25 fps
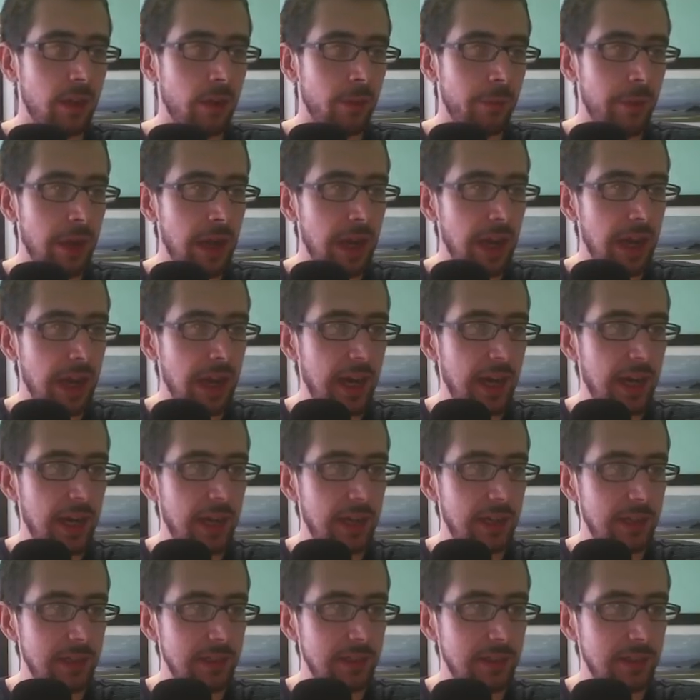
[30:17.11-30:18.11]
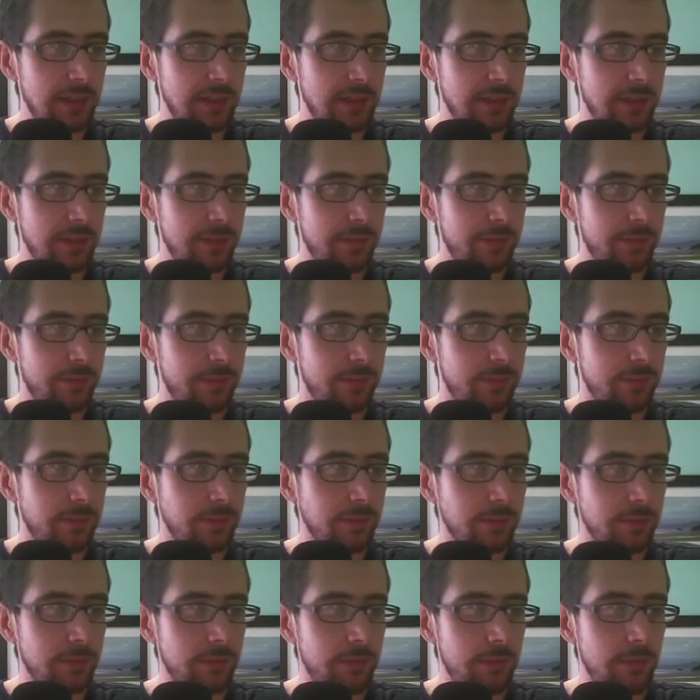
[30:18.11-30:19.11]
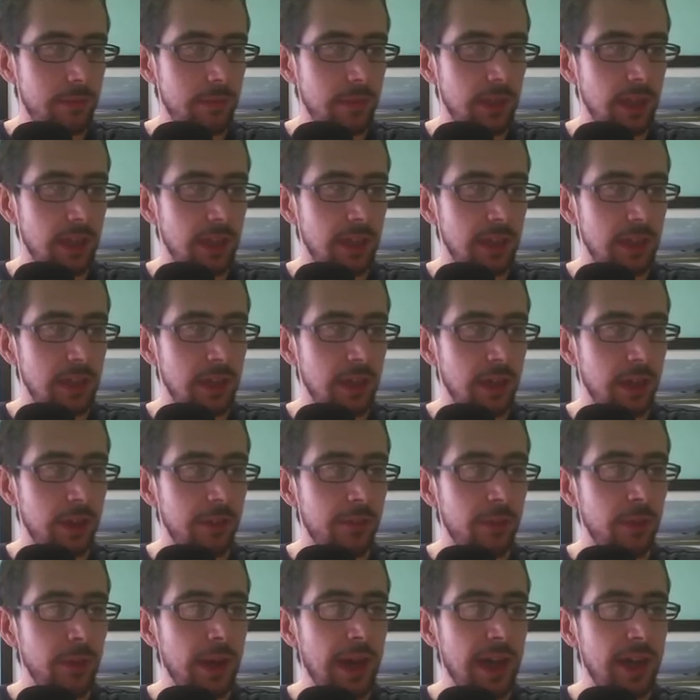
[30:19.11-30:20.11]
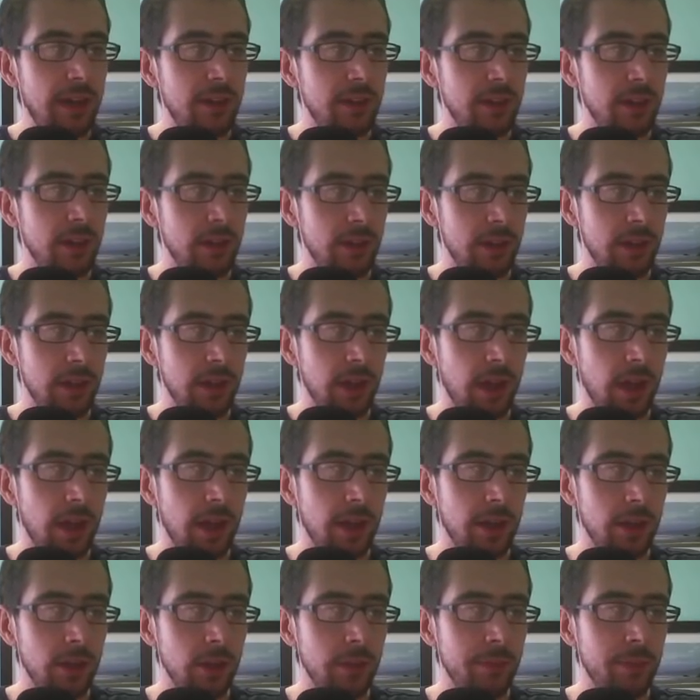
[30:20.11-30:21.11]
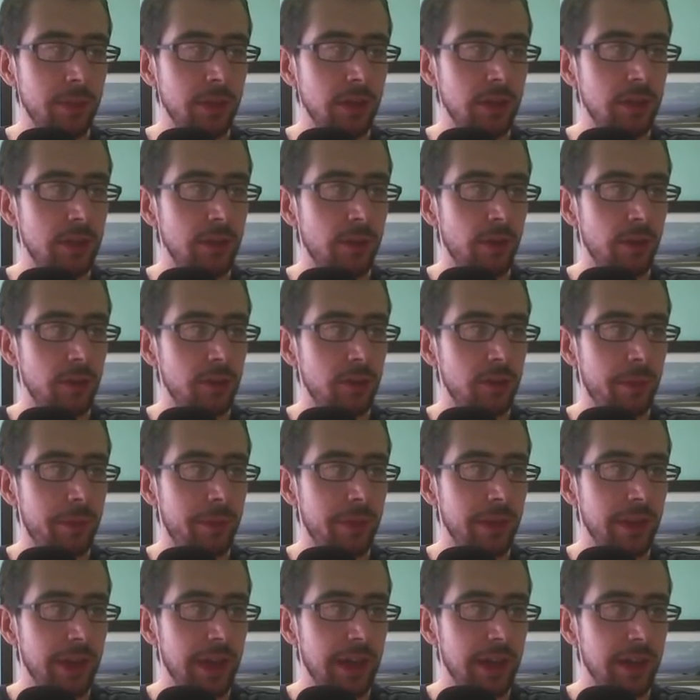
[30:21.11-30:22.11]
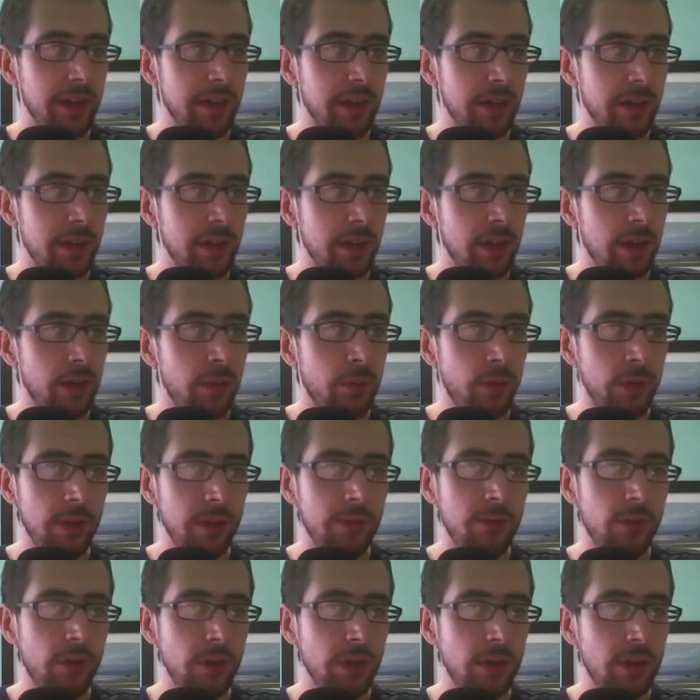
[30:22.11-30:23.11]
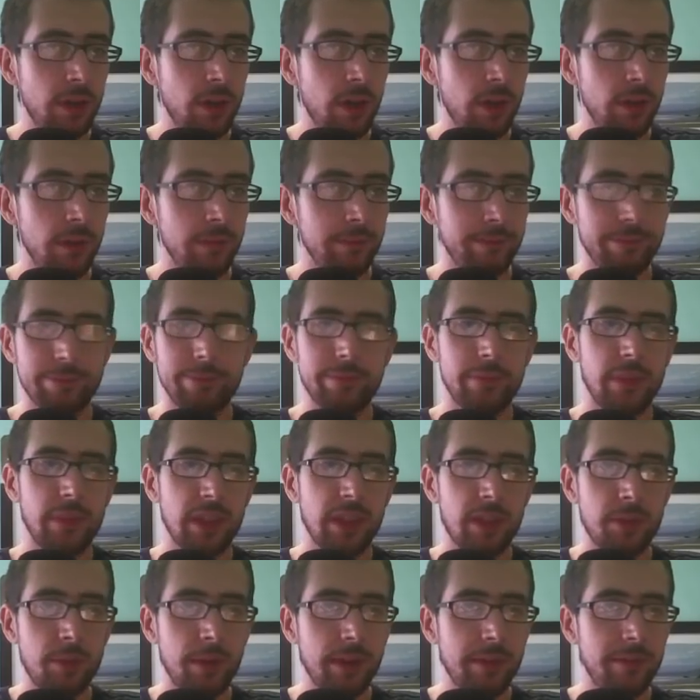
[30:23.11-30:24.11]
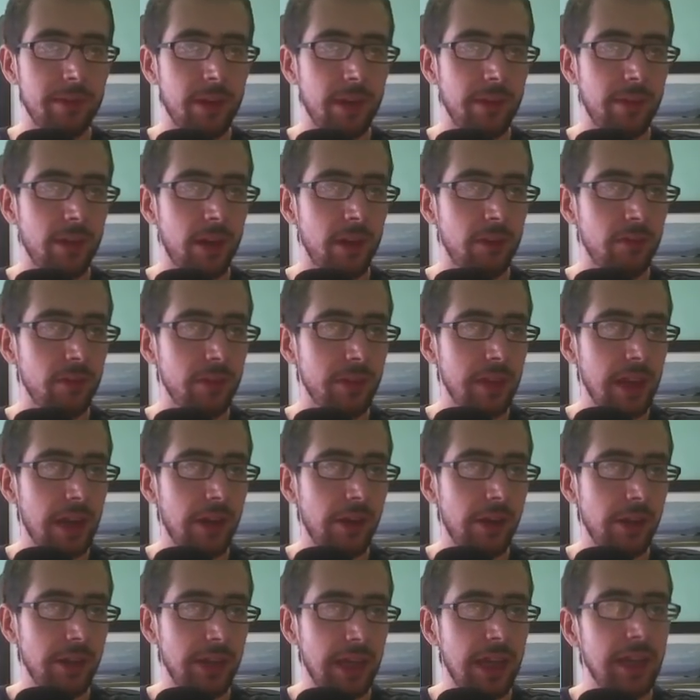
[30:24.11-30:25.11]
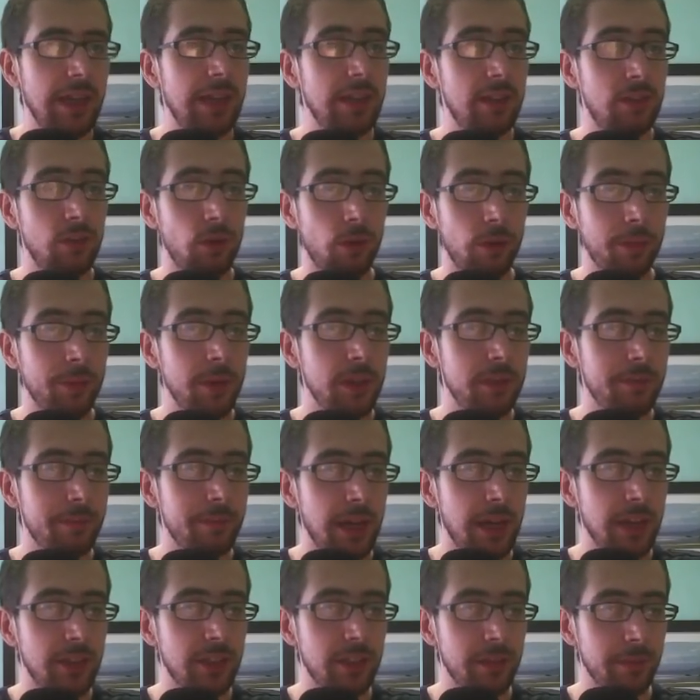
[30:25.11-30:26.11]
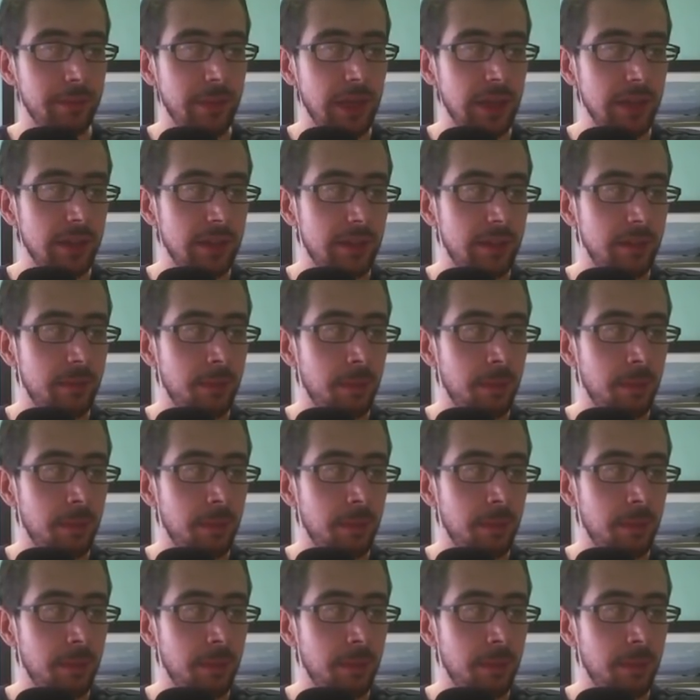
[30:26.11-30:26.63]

Whereas, if you add Lubuntu on top of that, well, you've already got 2500 there, and then it's almost matching Mint.